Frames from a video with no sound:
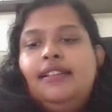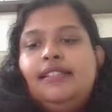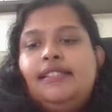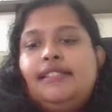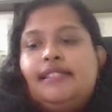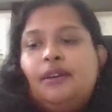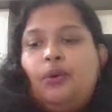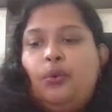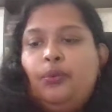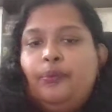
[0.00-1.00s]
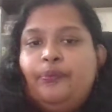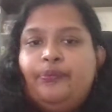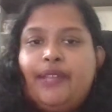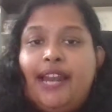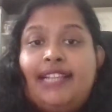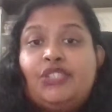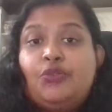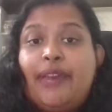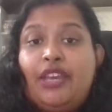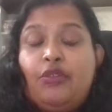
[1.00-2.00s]
So, let's
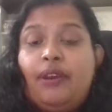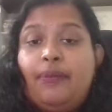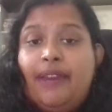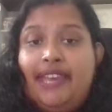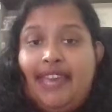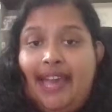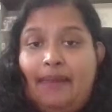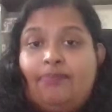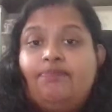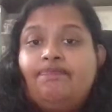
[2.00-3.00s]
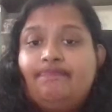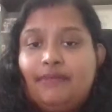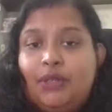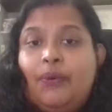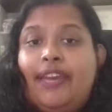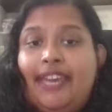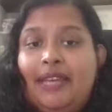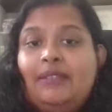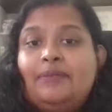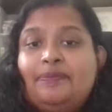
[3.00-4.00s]
do a quick recap. Okay?
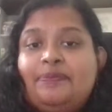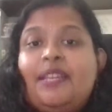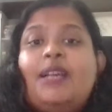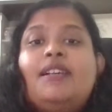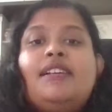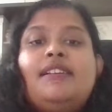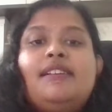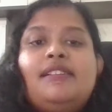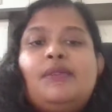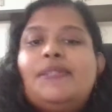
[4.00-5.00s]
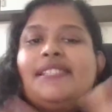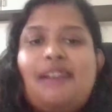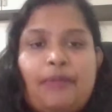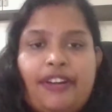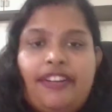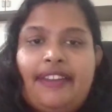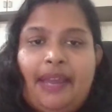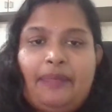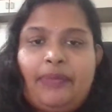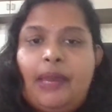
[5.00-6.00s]
So, summary
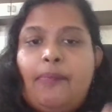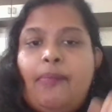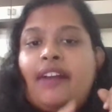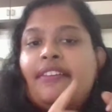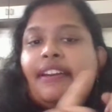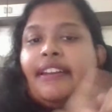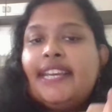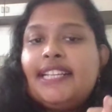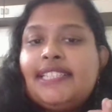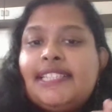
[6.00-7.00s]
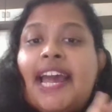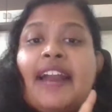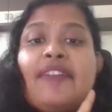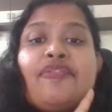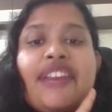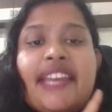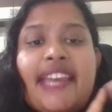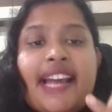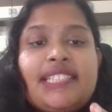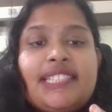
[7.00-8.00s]
time. Barter deals and free
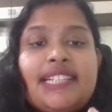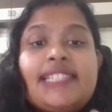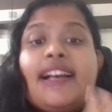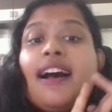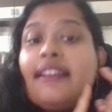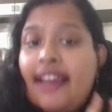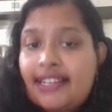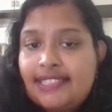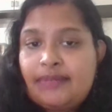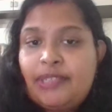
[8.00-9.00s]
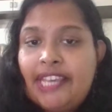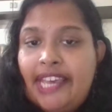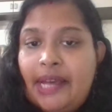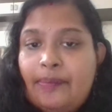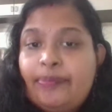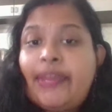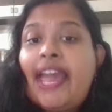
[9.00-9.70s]
gadgets are taxable income,